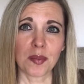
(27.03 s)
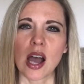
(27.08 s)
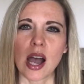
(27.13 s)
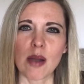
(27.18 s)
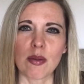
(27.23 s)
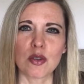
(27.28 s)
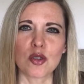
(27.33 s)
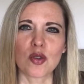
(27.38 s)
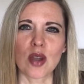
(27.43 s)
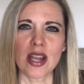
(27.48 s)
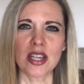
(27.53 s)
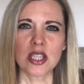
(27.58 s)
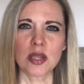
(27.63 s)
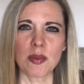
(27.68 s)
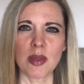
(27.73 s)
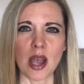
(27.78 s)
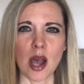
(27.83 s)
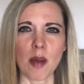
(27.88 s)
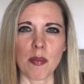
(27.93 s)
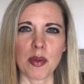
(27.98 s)
I would try to
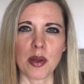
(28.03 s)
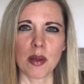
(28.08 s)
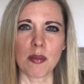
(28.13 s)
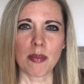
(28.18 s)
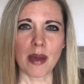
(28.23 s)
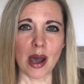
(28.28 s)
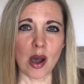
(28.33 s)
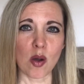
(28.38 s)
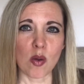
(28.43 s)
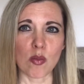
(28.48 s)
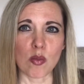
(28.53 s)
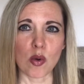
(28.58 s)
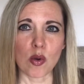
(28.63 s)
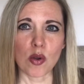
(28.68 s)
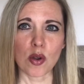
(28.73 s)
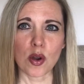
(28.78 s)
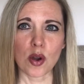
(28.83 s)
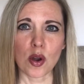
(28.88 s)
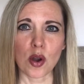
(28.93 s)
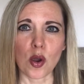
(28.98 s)
be up and about
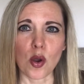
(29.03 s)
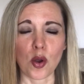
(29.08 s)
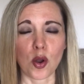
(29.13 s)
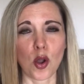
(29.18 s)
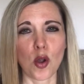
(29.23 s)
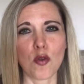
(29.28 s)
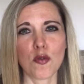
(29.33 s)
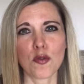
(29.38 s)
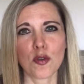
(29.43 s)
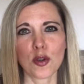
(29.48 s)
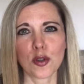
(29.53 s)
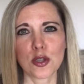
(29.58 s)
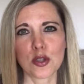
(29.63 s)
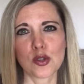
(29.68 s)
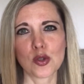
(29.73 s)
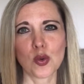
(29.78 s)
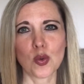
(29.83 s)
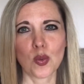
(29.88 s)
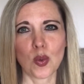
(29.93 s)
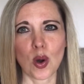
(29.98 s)
more, or go for a
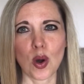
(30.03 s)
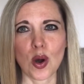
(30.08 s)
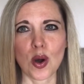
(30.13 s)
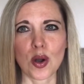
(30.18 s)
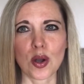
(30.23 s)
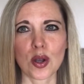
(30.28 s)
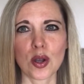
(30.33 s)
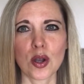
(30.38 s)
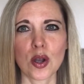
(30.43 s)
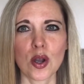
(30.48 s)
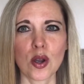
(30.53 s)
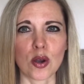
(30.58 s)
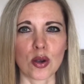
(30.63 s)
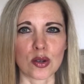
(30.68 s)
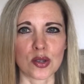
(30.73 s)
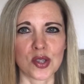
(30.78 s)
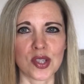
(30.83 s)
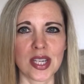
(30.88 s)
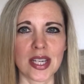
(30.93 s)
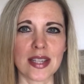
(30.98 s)
little walk, or
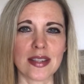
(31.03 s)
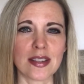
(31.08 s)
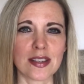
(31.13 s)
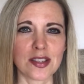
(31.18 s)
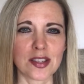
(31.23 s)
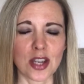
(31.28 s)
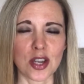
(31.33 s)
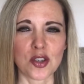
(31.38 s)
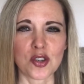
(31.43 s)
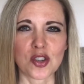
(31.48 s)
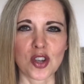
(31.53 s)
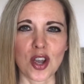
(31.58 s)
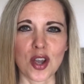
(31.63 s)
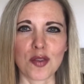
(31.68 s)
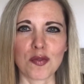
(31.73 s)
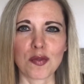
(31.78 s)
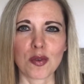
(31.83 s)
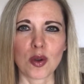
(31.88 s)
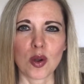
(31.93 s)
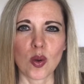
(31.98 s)
sit in the sunshine
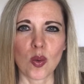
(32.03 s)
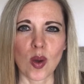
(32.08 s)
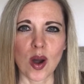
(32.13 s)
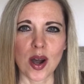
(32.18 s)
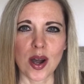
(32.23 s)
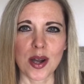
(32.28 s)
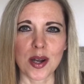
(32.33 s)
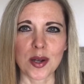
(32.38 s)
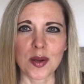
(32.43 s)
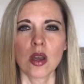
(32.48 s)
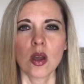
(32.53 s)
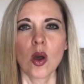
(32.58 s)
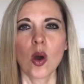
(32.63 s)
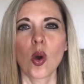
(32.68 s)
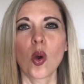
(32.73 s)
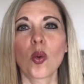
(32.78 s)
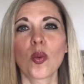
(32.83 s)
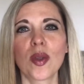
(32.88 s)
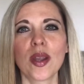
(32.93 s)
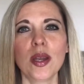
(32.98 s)
for a while,
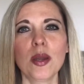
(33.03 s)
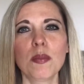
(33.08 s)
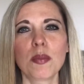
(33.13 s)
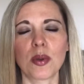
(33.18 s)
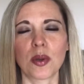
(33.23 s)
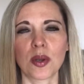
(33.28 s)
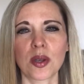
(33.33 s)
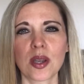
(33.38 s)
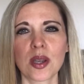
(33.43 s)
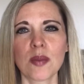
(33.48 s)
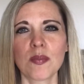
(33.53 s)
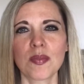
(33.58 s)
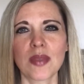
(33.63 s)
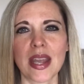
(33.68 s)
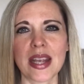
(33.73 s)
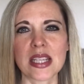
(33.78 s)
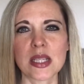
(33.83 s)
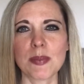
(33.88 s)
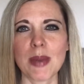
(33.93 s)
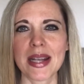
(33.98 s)
or read a book,
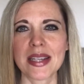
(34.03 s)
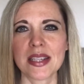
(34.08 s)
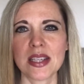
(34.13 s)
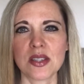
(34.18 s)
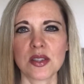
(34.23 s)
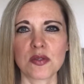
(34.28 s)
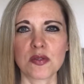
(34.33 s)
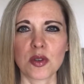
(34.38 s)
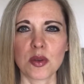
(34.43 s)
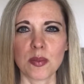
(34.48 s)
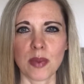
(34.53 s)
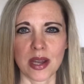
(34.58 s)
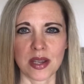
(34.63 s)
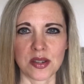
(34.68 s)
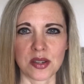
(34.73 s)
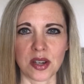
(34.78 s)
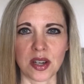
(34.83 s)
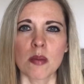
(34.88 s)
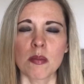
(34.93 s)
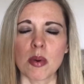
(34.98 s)
expecting to feel
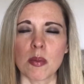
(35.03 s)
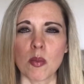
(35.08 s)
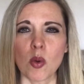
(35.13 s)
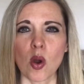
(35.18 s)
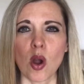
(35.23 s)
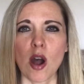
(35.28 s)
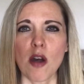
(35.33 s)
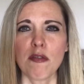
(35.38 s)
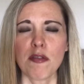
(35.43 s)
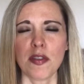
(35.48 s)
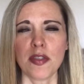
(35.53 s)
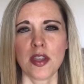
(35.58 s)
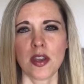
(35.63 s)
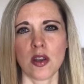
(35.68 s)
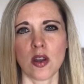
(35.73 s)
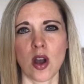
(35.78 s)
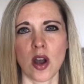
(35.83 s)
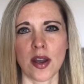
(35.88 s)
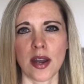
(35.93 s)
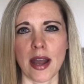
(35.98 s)
better. But more often than
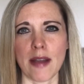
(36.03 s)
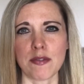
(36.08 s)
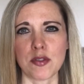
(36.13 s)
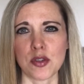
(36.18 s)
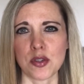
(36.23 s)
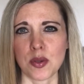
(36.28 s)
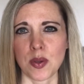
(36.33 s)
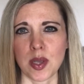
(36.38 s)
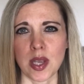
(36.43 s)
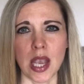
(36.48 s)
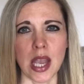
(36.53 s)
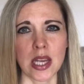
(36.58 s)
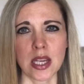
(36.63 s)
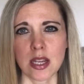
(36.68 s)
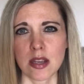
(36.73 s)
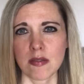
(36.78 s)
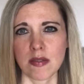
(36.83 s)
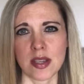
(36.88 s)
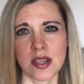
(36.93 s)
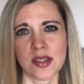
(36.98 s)
not, after doing
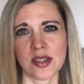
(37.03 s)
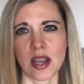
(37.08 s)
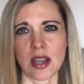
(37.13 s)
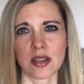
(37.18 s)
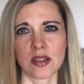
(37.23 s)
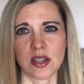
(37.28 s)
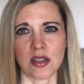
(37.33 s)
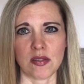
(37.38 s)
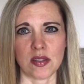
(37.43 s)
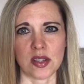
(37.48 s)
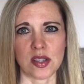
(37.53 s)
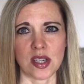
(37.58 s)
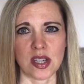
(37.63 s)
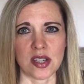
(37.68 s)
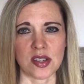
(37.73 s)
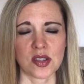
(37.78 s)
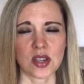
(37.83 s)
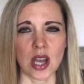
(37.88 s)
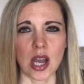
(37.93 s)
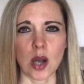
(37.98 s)
any of these
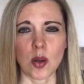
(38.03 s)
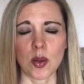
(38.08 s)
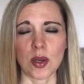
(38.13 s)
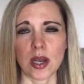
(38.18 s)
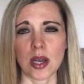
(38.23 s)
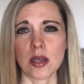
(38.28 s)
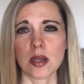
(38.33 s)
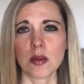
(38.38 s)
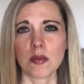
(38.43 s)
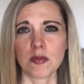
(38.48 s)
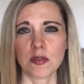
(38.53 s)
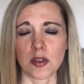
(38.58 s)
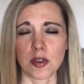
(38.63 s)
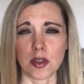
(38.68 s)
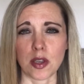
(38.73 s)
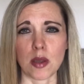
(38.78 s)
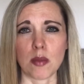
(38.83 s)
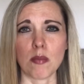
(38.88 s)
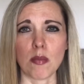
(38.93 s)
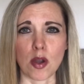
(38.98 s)
activities, I would end up
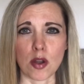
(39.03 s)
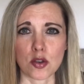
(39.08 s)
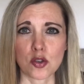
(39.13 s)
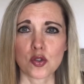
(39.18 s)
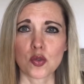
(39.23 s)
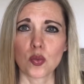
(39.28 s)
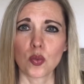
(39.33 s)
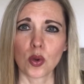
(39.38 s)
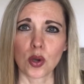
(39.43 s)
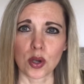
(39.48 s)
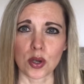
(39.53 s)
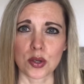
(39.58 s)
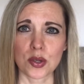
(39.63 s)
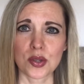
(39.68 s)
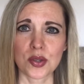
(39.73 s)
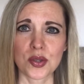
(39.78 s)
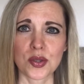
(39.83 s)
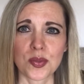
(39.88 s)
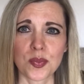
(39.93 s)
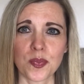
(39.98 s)
feeling much
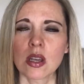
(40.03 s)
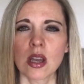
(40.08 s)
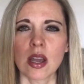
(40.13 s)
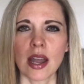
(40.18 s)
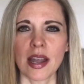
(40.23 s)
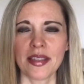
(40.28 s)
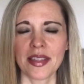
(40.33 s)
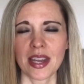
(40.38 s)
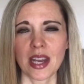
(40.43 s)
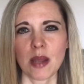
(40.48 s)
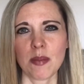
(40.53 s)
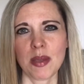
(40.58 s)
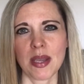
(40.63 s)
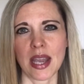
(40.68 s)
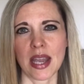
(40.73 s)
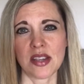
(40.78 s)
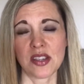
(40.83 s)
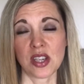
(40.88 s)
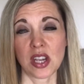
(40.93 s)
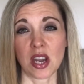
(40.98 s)
worse. And then I
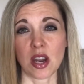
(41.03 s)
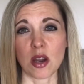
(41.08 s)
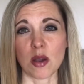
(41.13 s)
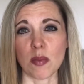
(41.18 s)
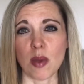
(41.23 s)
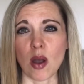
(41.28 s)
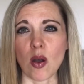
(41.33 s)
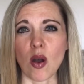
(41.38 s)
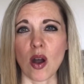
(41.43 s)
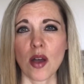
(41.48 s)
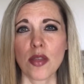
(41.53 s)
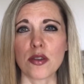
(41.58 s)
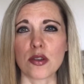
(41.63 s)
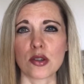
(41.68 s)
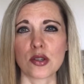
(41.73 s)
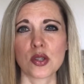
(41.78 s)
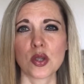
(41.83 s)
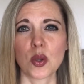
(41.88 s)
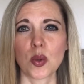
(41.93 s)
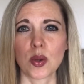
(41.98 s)
began to hear about
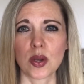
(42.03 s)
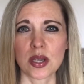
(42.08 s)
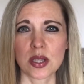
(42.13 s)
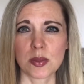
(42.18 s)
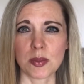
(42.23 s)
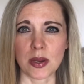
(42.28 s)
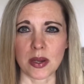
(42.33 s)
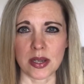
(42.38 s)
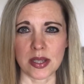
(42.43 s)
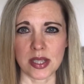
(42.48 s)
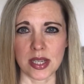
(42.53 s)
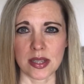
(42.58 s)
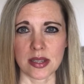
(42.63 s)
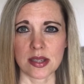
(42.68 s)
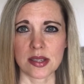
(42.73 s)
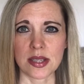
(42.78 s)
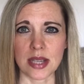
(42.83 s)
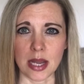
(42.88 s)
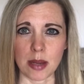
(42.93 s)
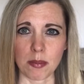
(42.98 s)
others who were experiencing the
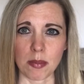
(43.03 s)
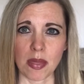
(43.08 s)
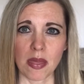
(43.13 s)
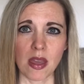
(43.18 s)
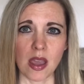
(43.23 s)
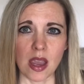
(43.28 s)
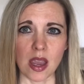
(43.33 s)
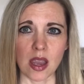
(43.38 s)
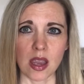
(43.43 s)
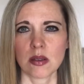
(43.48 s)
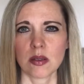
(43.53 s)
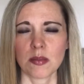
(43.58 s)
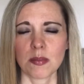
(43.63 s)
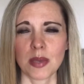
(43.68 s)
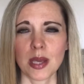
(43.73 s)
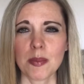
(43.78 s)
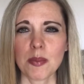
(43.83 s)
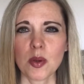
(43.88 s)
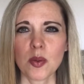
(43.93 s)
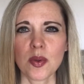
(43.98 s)
same thing.
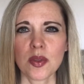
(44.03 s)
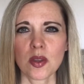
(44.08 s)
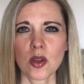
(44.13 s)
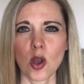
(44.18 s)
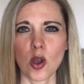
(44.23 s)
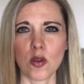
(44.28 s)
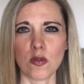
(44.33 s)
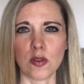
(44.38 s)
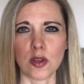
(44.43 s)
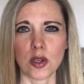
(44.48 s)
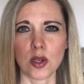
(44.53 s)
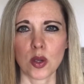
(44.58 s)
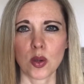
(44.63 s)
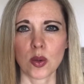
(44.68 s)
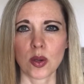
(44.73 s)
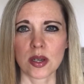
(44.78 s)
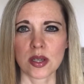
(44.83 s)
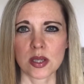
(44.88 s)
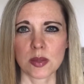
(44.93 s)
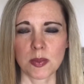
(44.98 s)
People with COVID who
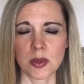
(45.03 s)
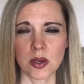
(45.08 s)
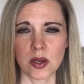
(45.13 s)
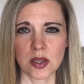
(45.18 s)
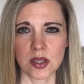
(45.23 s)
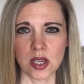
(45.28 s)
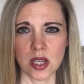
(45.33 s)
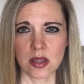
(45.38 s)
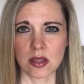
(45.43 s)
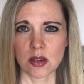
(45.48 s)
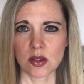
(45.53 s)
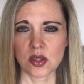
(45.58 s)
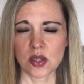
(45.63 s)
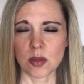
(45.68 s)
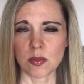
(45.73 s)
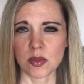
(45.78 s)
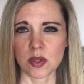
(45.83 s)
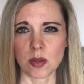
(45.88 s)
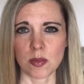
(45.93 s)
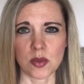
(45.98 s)
were experiencing their
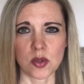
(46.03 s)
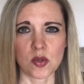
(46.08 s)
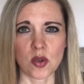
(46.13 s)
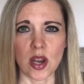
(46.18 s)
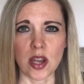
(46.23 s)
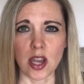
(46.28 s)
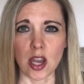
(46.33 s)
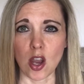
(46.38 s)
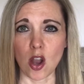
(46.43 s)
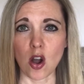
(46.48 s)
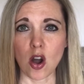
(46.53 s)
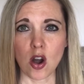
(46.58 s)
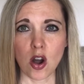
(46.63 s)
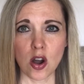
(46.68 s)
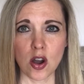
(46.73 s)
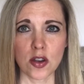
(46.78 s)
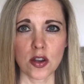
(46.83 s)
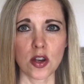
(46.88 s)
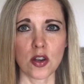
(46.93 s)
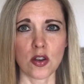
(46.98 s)
symptoms dragging
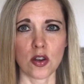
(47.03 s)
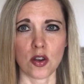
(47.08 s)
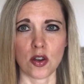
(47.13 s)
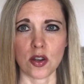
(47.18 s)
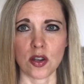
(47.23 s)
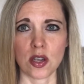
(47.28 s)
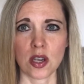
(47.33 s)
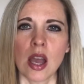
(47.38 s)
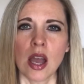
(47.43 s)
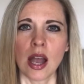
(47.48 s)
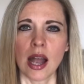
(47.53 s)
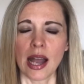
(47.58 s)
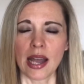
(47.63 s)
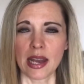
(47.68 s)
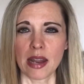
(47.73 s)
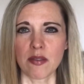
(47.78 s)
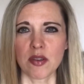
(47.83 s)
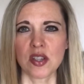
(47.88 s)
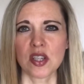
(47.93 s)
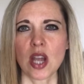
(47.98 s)
on, and
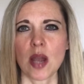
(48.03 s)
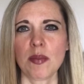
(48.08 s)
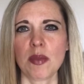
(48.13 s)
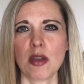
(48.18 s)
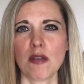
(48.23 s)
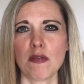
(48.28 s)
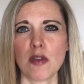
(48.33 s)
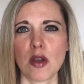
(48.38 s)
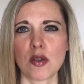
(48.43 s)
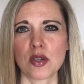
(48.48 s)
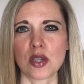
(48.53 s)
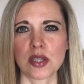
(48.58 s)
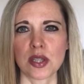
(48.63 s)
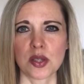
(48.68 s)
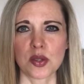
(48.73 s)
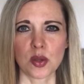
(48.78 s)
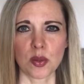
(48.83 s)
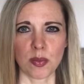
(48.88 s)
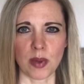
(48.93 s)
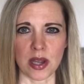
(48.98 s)
every time they felt a
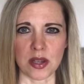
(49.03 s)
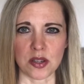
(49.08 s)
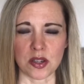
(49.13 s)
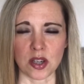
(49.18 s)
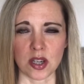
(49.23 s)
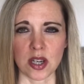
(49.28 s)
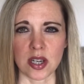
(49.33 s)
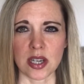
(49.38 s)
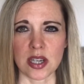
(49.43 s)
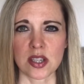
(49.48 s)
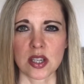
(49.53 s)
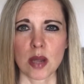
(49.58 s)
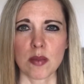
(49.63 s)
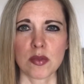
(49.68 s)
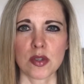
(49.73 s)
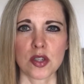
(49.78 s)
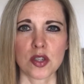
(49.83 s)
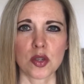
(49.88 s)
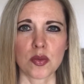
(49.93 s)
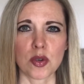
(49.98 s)
little better and
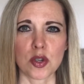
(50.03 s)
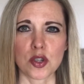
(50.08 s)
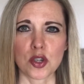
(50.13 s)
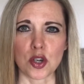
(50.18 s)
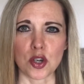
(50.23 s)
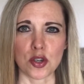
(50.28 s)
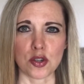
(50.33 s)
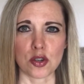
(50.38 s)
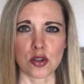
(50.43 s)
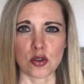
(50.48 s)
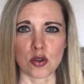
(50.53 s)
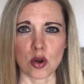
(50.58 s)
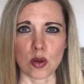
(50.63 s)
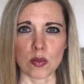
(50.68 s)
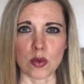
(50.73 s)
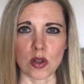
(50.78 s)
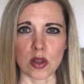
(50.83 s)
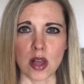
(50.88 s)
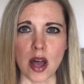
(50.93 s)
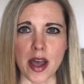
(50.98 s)
attempted to return to
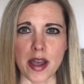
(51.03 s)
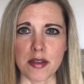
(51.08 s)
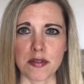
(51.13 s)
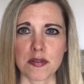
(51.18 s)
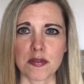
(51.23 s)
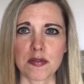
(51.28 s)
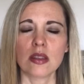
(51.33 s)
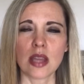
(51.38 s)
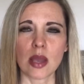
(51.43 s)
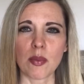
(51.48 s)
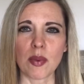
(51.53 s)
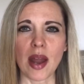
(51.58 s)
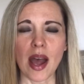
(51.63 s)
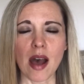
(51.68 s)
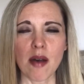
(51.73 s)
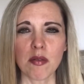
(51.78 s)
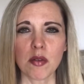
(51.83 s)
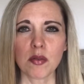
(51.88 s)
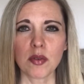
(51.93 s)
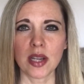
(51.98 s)
normal life, they would
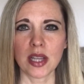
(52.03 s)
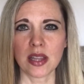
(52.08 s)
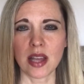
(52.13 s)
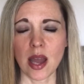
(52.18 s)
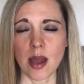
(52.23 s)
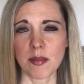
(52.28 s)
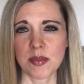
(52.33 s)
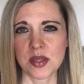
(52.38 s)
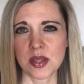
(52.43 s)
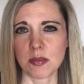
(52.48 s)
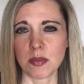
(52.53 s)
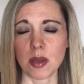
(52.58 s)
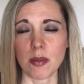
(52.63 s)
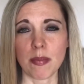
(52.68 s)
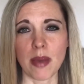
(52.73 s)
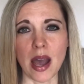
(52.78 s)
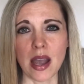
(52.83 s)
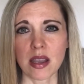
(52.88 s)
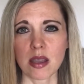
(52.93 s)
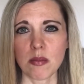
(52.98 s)
have a relapse and be
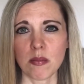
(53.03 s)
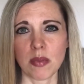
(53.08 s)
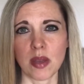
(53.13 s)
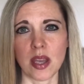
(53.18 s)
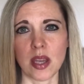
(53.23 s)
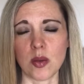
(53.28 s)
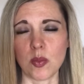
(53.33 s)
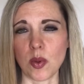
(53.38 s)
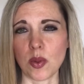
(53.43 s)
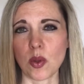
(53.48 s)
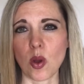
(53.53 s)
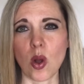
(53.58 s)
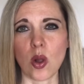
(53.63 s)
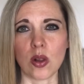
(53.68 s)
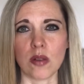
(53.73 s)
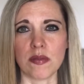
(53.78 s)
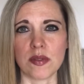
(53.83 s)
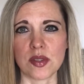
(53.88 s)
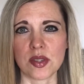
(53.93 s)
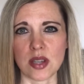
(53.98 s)
back in bed with all
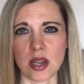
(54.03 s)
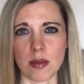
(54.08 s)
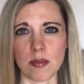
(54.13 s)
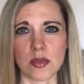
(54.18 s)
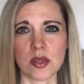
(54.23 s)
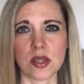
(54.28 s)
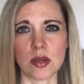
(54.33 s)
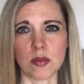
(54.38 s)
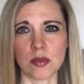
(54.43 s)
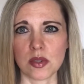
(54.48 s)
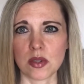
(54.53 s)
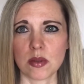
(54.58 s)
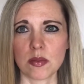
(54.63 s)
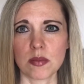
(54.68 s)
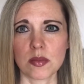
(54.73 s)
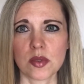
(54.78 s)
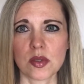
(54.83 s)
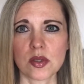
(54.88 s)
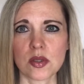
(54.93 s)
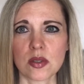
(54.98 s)
of the same symptoms.